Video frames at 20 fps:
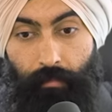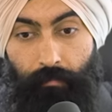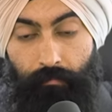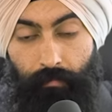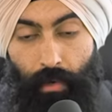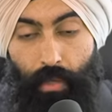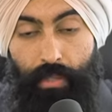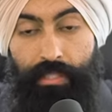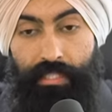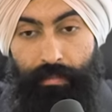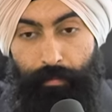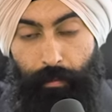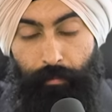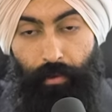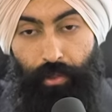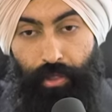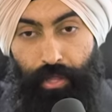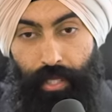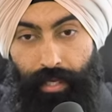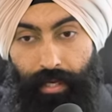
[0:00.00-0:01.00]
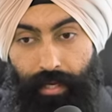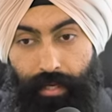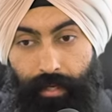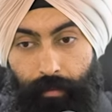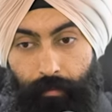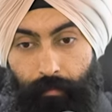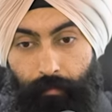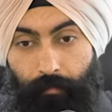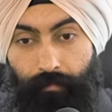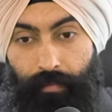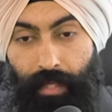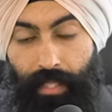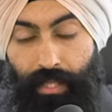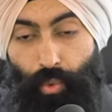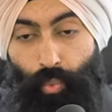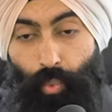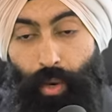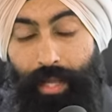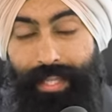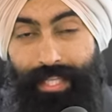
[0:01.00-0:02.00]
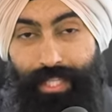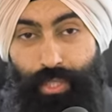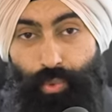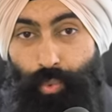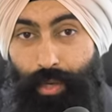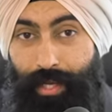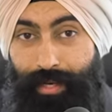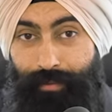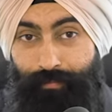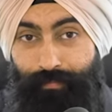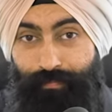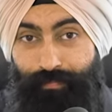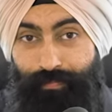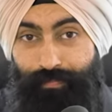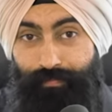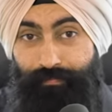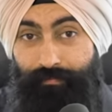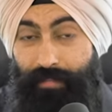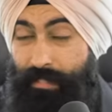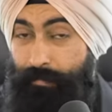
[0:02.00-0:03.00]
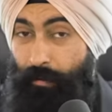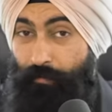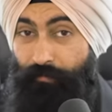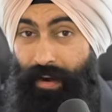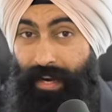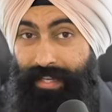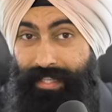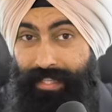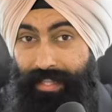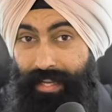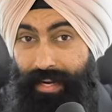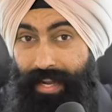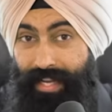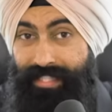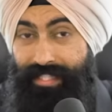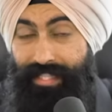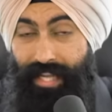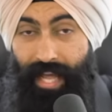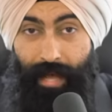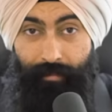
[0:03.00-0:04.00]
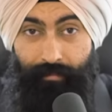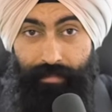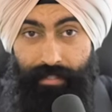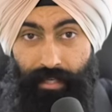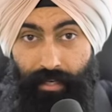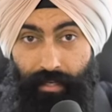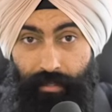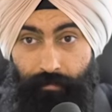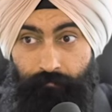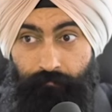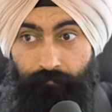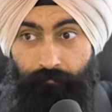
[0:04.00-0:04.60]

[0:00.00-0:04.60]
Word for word: most people think that the way that you win is by finding the next Amazon,